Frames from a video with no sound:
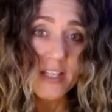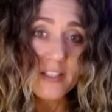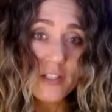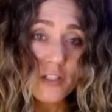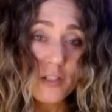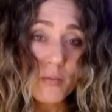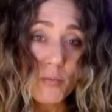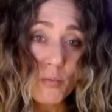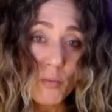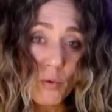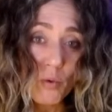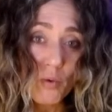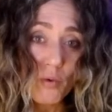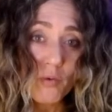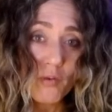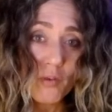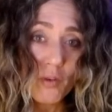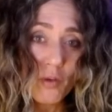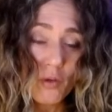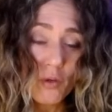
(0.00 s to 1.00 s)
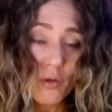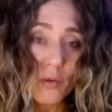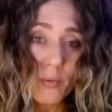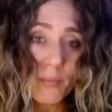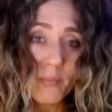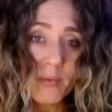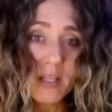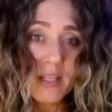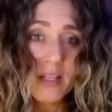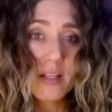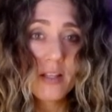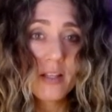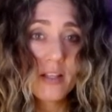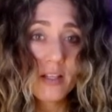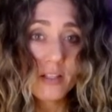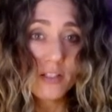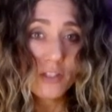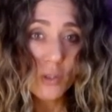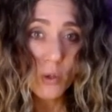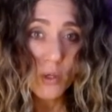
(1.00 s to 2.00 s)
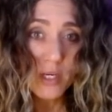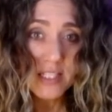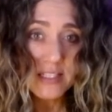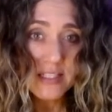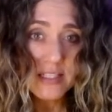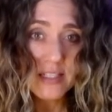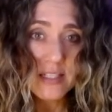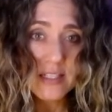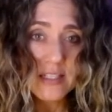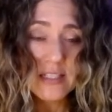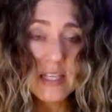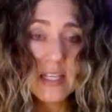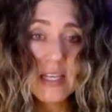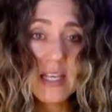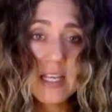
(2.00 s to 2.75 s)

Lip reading: to move through. The choice is